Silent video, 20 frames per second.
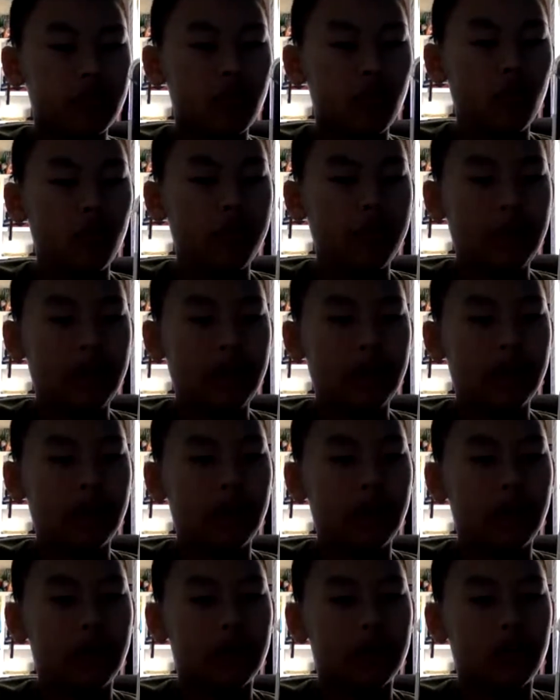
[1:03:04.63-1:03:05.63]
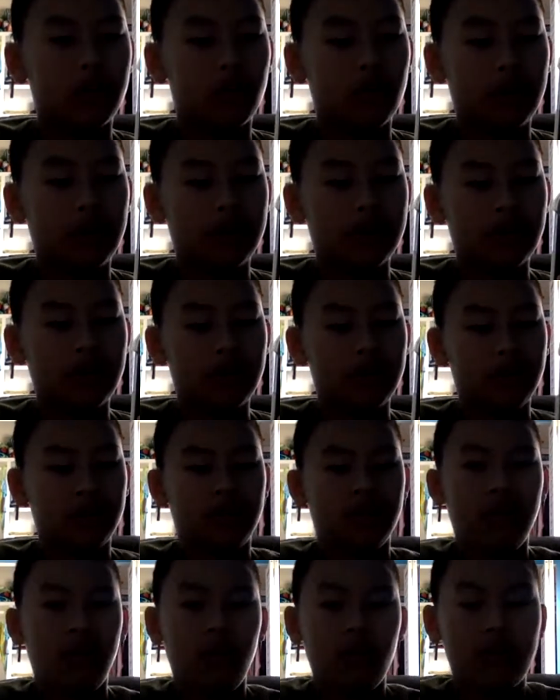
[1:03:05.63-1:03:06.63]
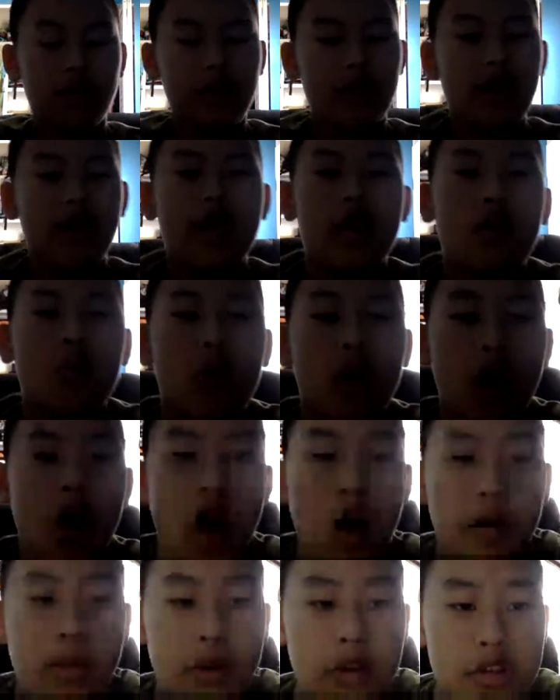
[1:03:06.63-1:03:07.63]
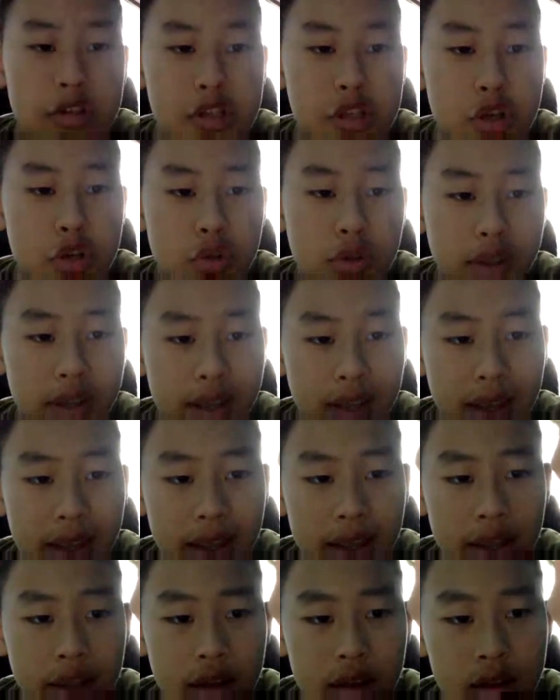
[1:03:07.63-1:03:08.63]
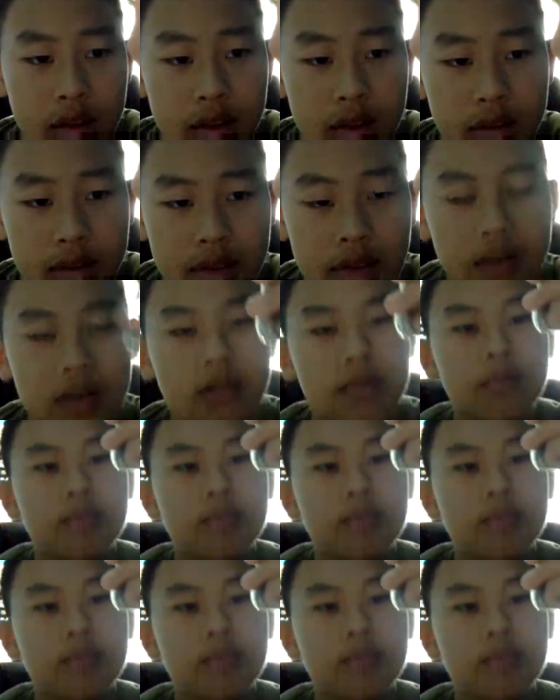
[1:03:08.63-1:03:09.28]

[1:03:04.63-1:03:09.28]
will be corrected. Okay, we're almost to the end.